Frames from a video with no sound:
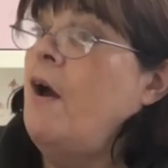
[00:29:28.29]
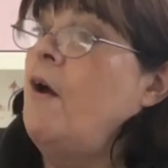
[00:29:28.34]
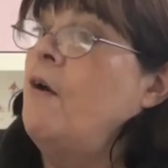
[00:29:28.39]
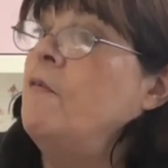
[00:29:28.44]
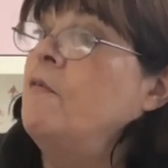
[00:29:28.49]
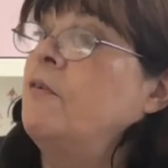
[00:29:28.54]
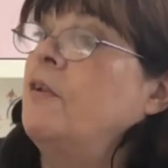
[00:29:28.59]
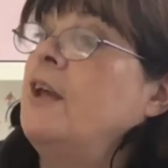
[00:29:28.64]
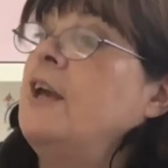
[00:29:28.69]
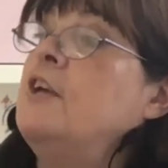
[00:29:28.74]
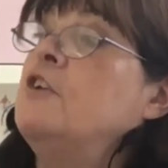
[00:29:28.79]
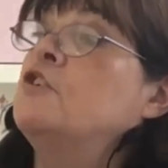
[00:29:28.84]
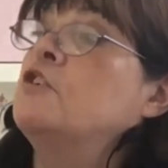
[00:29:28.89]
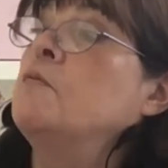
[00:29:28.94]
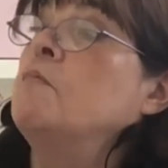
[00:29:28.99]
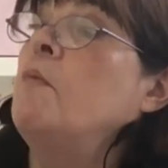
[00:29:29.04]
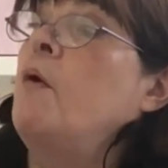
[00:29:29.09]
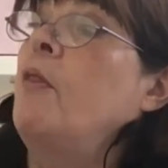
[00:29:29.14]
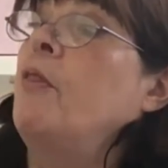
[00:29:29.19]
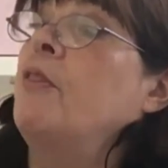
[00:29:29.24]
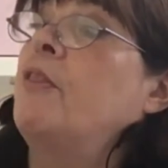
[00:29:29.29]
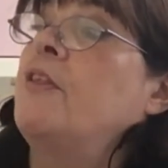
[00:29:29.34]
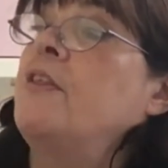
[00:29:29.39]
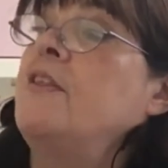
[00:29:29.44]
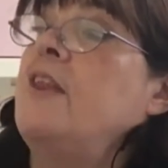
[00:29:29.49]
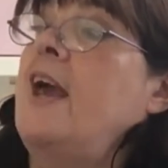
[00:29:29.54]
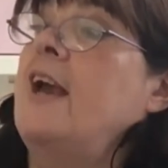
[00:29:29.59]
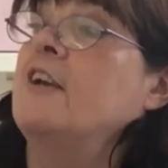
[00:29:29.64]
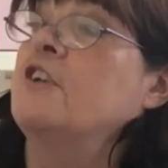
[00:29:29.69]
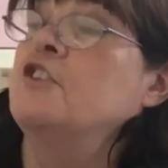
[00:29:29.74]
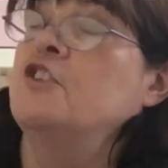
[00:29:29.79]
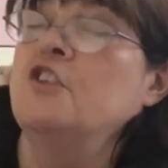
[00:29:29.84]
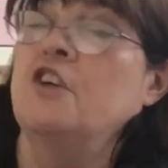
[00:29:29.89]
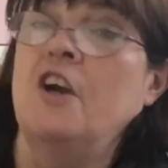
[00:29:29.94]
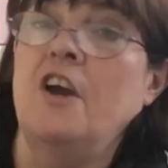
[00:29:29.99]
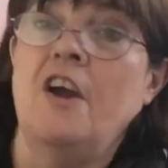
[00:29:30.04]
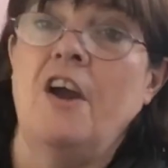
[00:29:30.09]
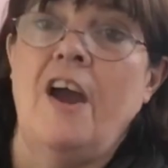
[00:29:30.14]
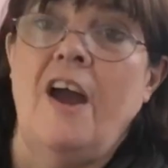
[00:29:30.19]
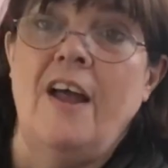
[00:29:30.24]
hopefully each month next
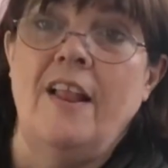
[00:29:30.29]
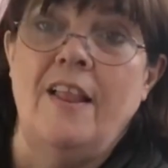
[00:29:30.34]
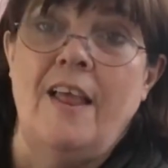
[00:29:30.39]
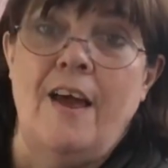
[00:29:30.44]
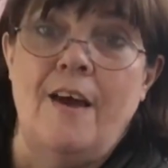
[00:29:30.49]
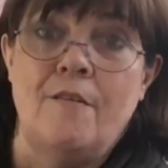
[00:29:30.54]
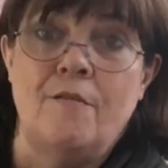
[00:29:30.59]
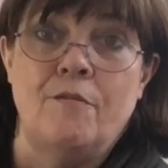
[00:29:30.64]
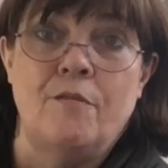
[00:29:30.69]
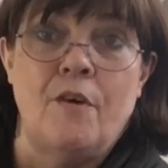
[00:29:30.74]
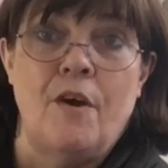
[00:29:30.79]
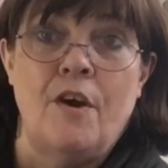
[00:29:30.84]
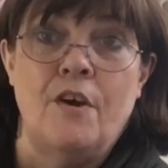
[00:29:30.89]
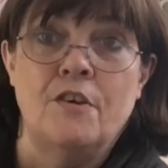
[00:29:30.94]
year I'll have